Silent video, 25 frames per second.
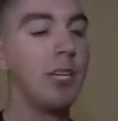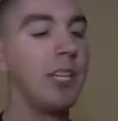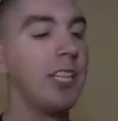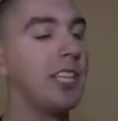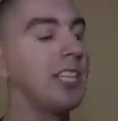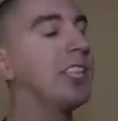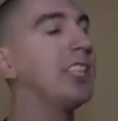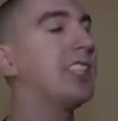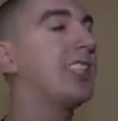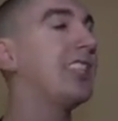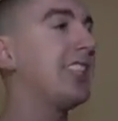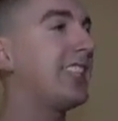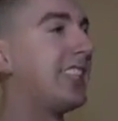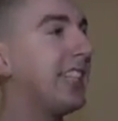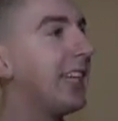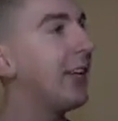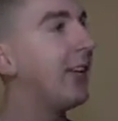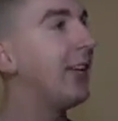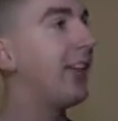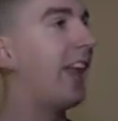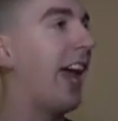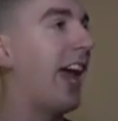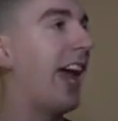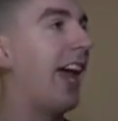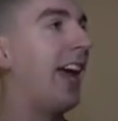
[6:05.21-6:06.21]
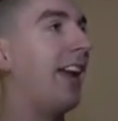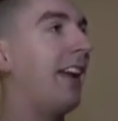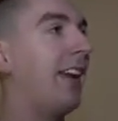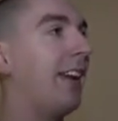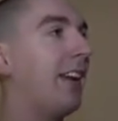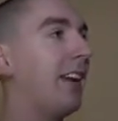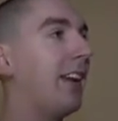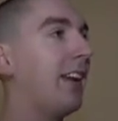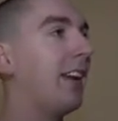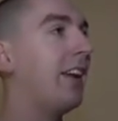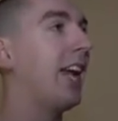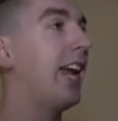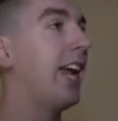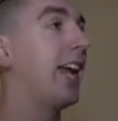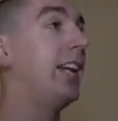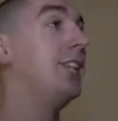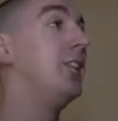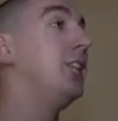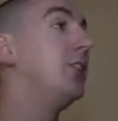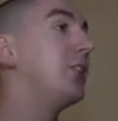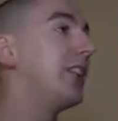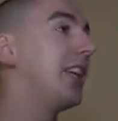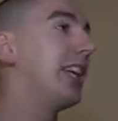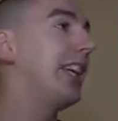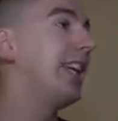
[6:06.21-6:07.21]
Or you can just steal that and
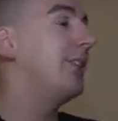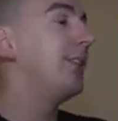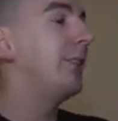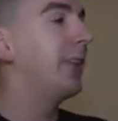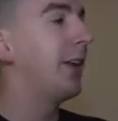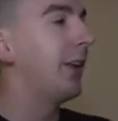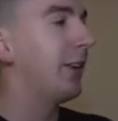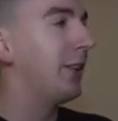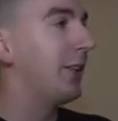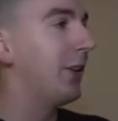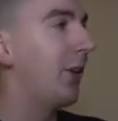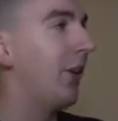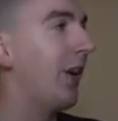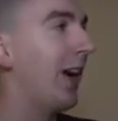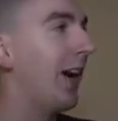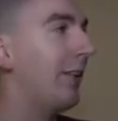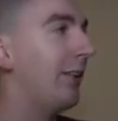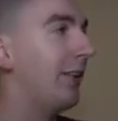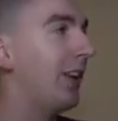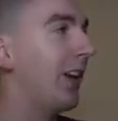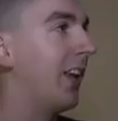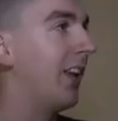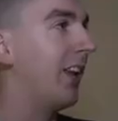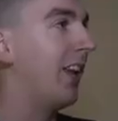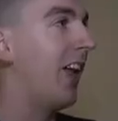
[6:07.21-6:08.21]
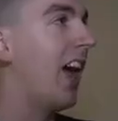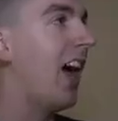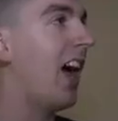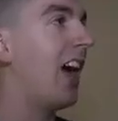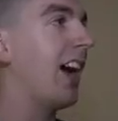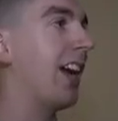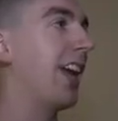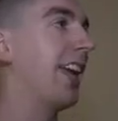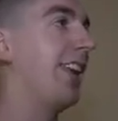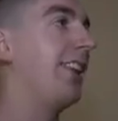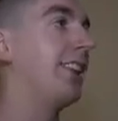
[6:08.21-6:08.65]
use it even though you don't have it unlocked.